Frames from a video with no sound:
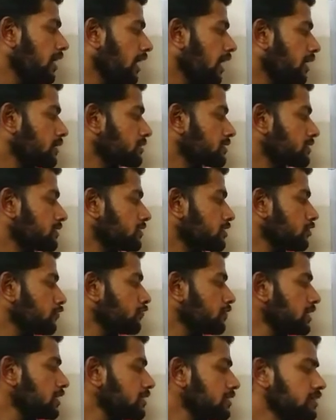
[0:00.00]
and
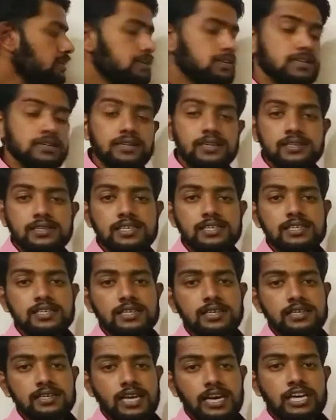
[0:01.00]
shifting
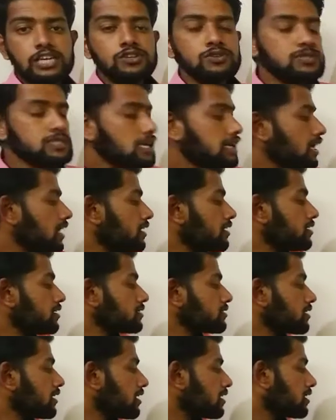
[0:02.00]
the negative sign other
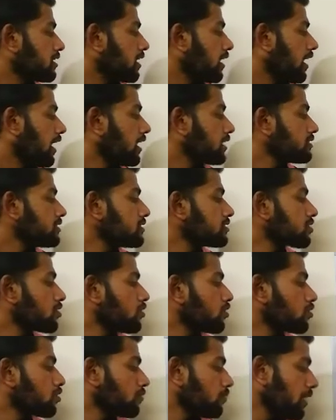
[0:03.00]
side, x is
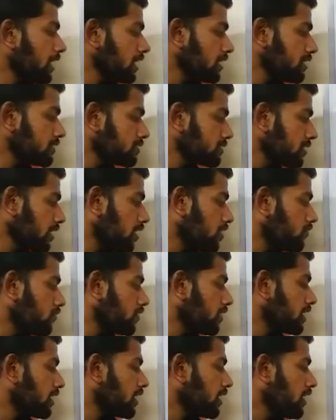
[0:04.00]
equal to minus sine
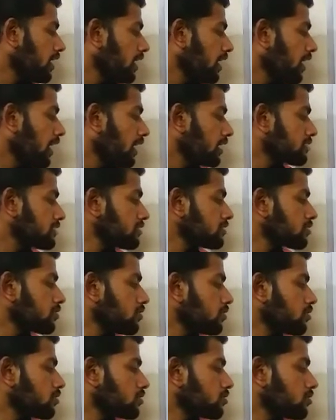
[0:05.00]
y, x is
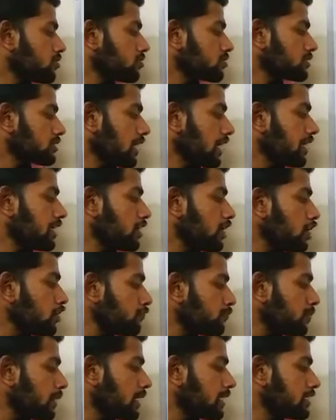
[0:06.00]
equal to sine
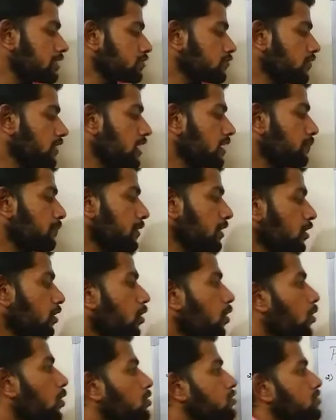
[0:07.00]
of minus y
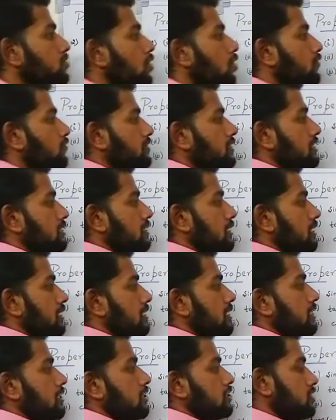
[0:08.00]
because of this
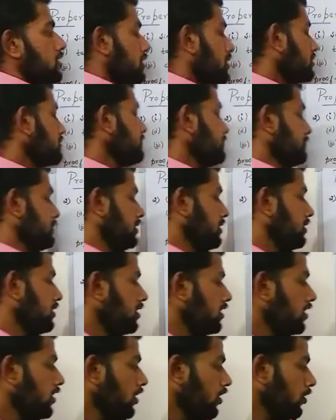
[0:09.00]
condition.
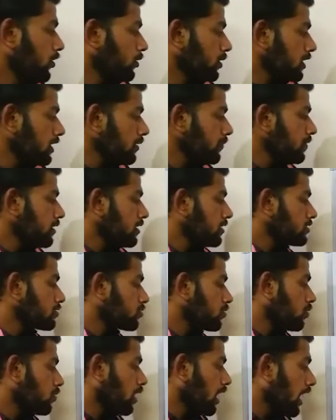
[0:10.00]
Okay,
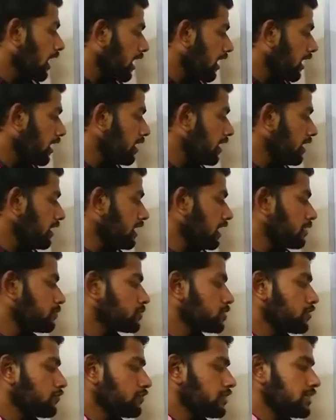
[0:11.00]
so again I
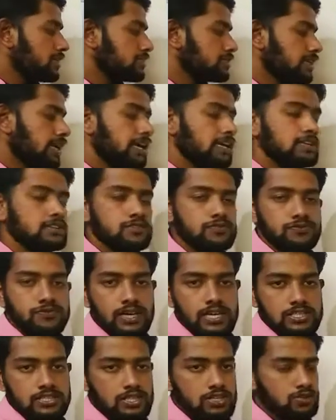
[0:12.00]
am shifting sine
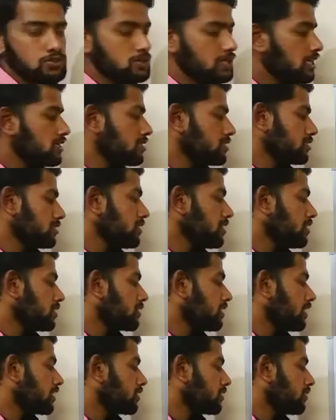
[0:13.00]
function to the other
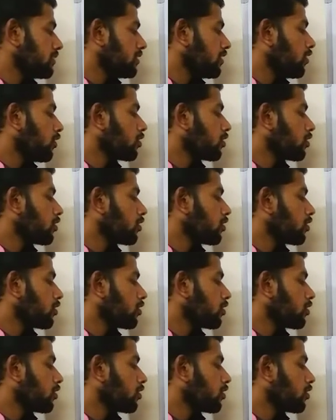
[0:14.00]
side, that